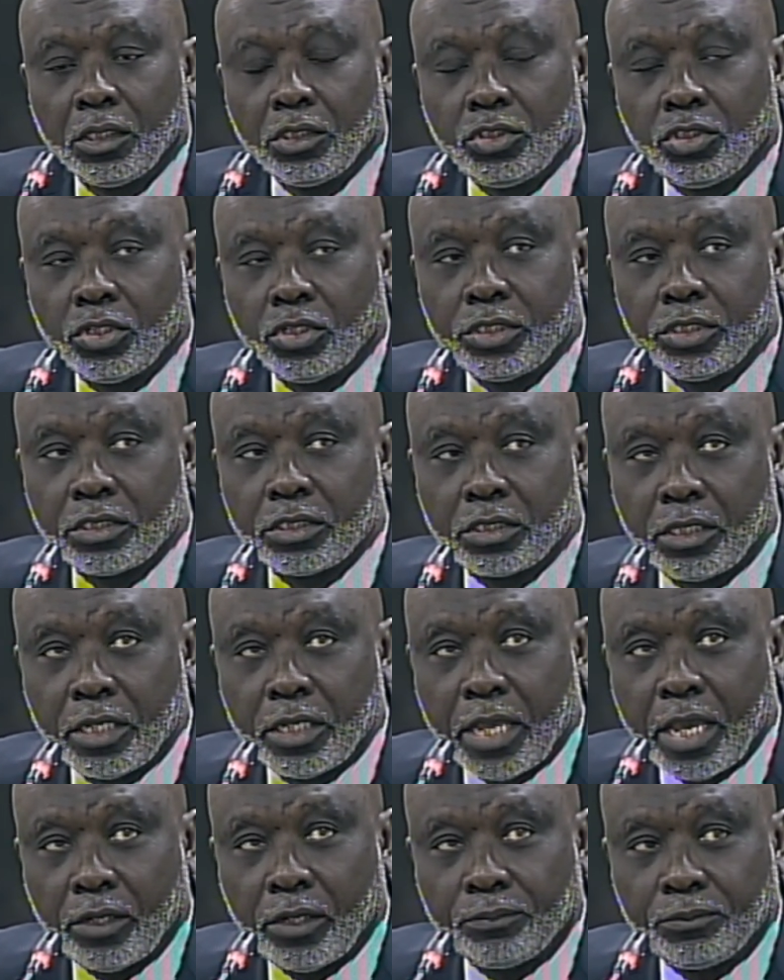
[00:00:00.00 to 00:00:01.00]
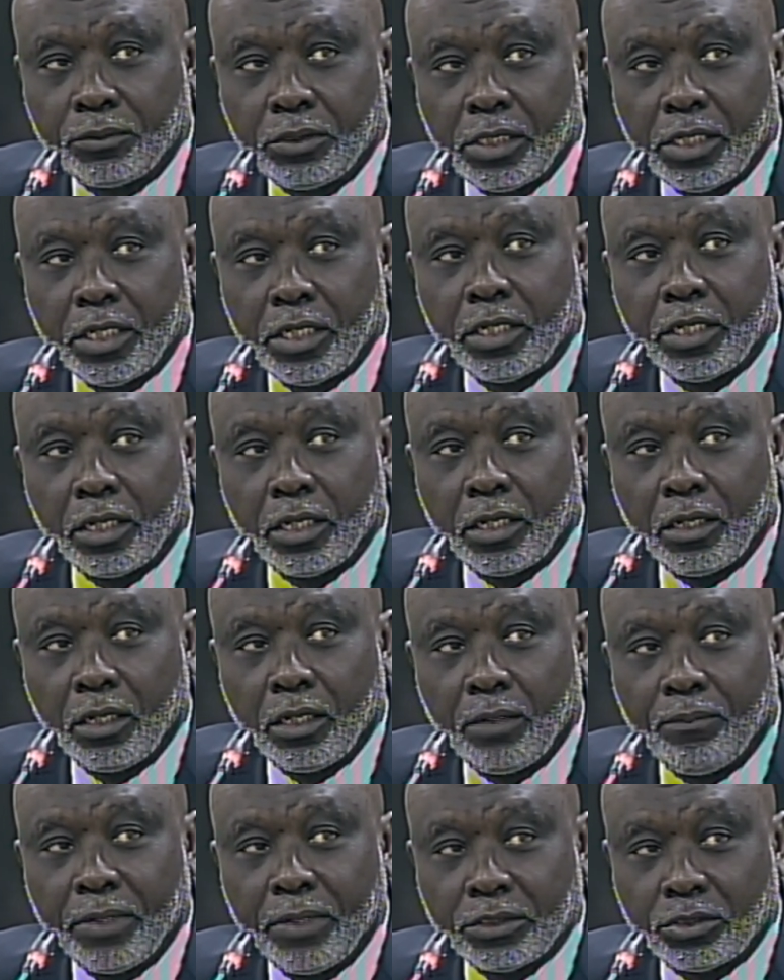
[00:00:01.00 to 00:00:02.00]
Georgia State, I obtained
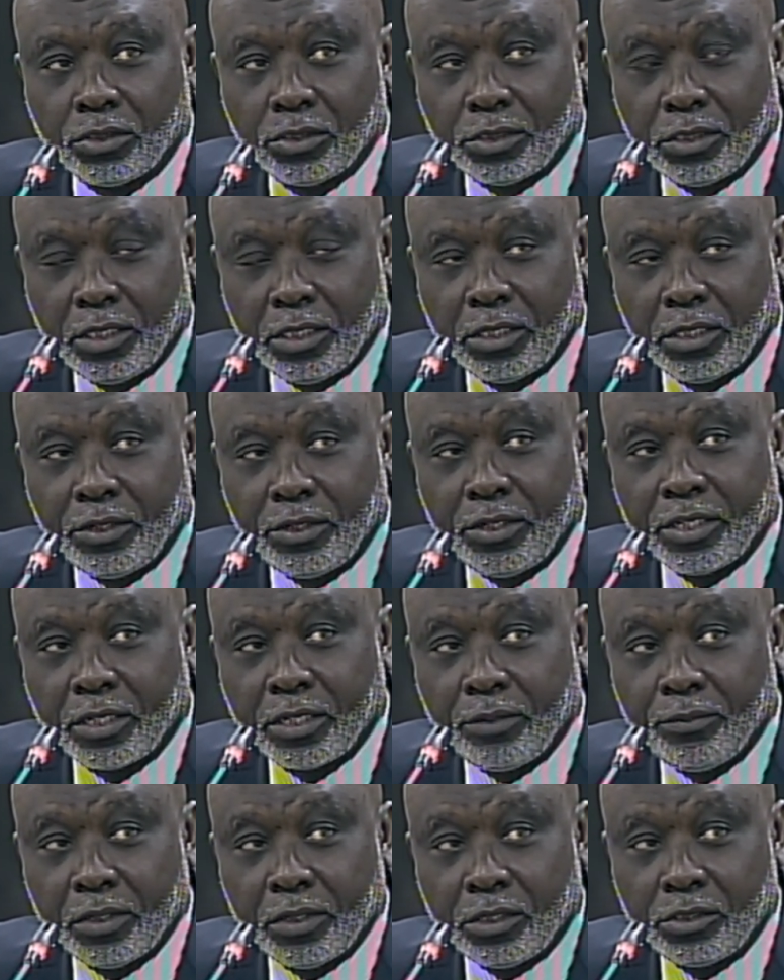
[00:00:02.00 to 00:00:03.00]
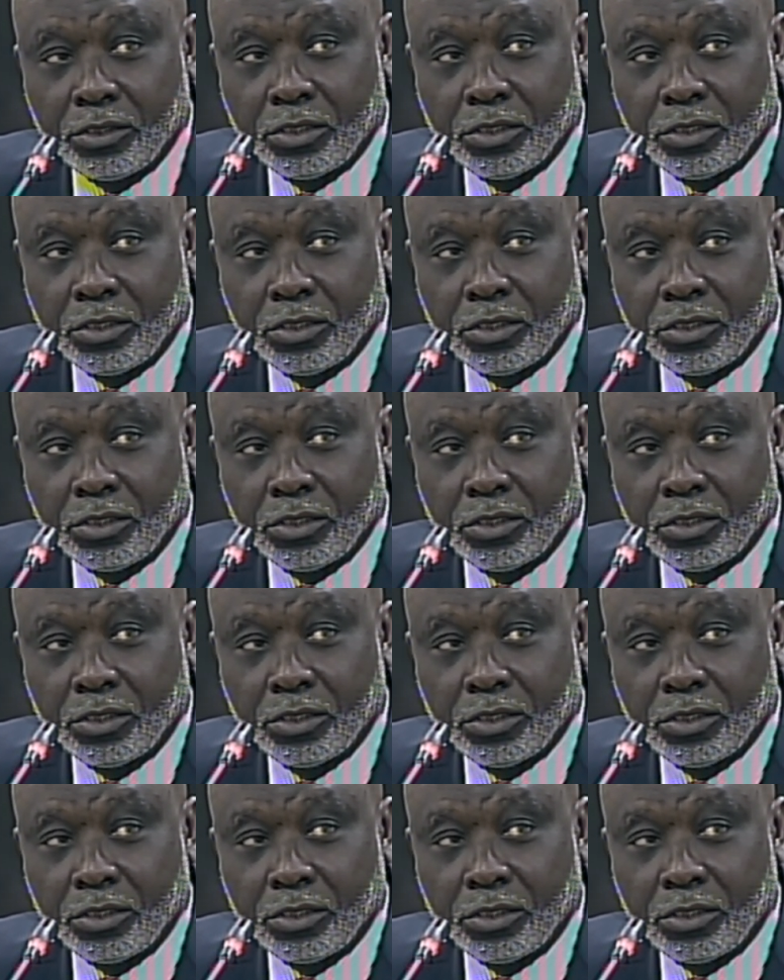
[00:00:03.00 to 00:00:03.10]
a bachelor's degree in criminal